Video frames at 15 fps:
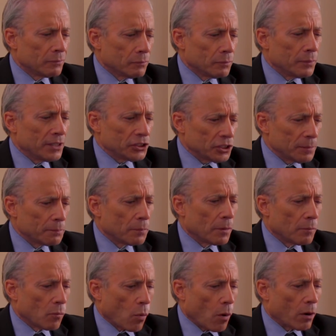Bishop
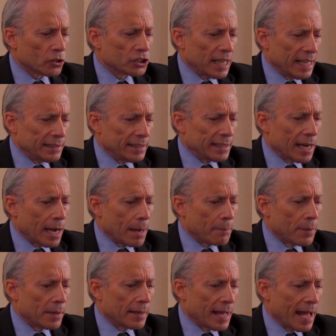Walsh ended
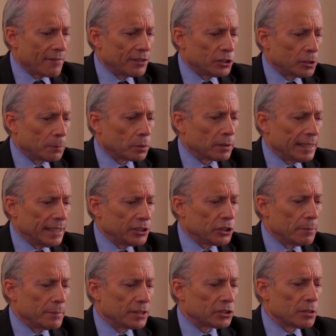up having to plead to
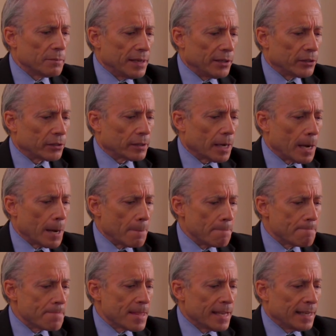misdemeanor
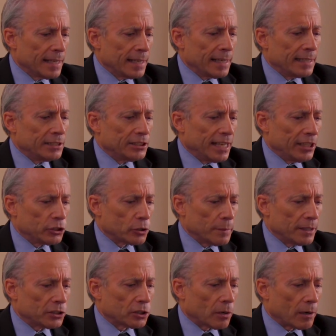
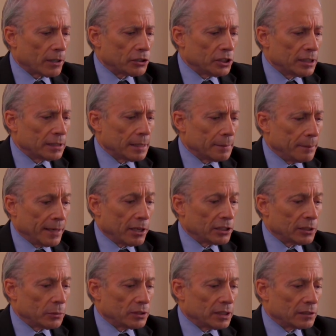endangerment charges, and because
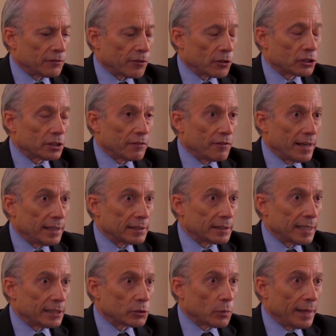it was his first offense,
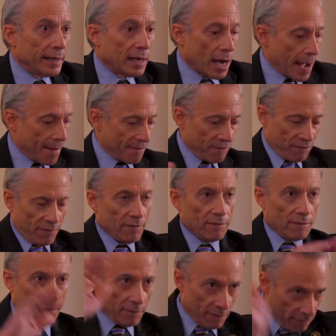guess what he got?
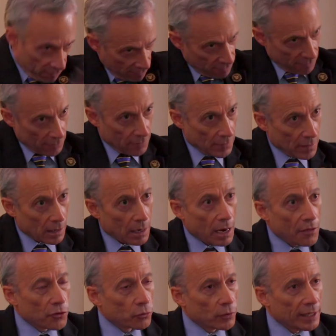
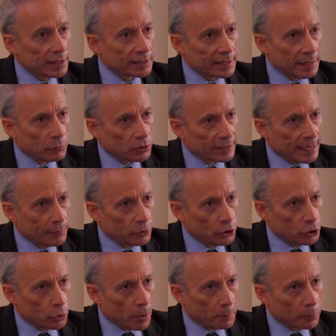On the wrist, and was able to
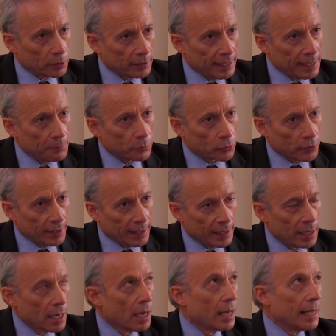do a
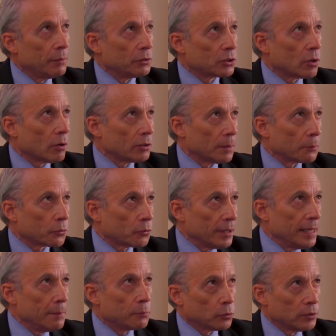it was called a
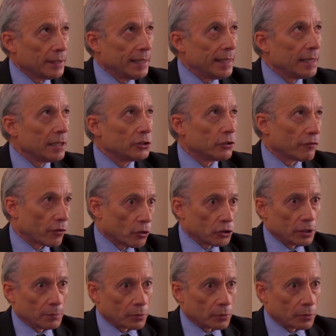pre-plea diversion